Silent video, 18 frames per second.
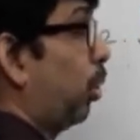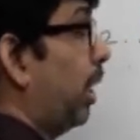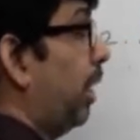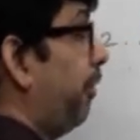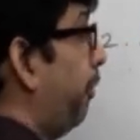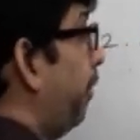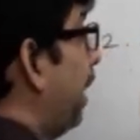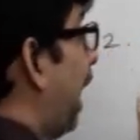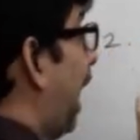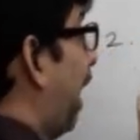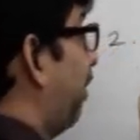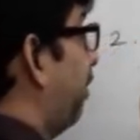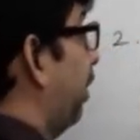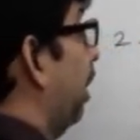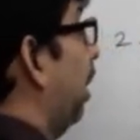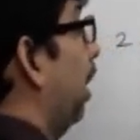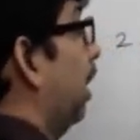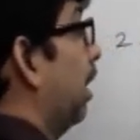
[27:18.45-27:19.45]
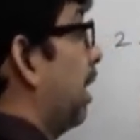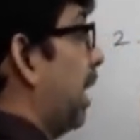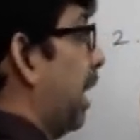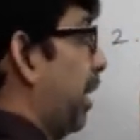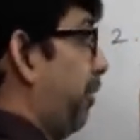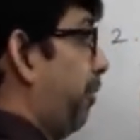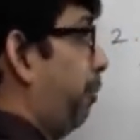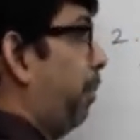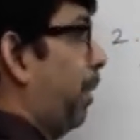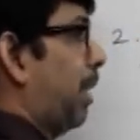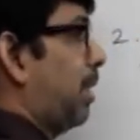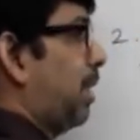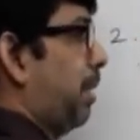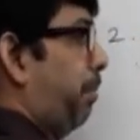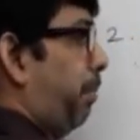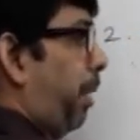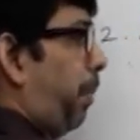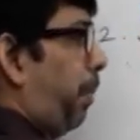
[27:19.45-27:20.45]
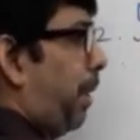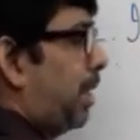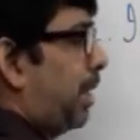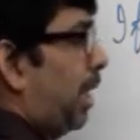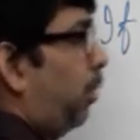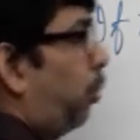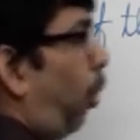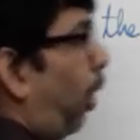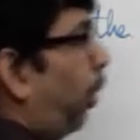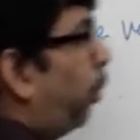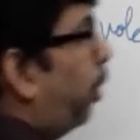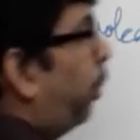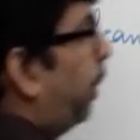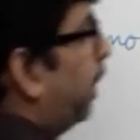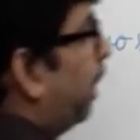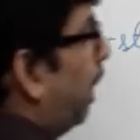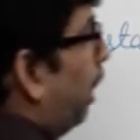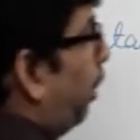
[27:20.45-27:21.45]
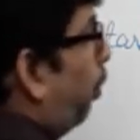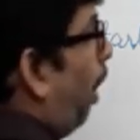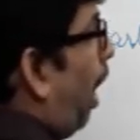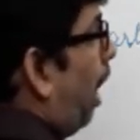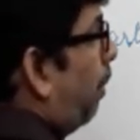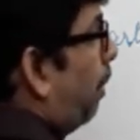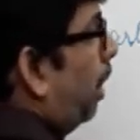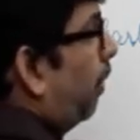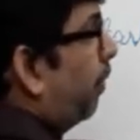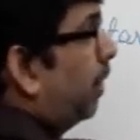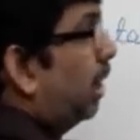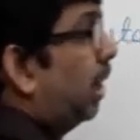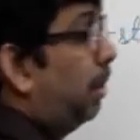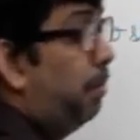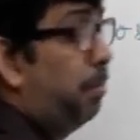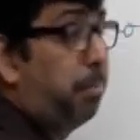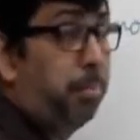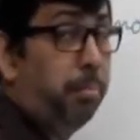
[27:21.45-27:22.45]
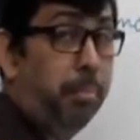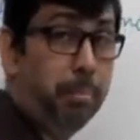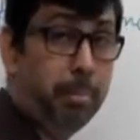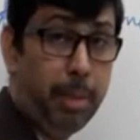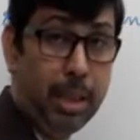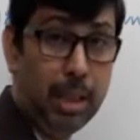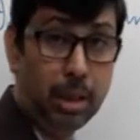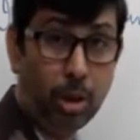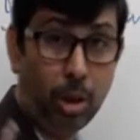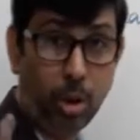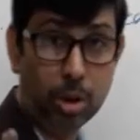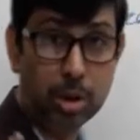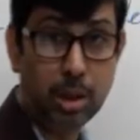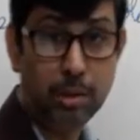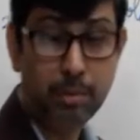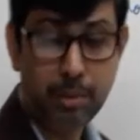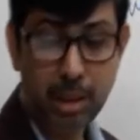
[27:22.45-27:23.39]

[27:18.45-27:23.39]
So if we have if plus simple present, what would be the requirement of the main clause?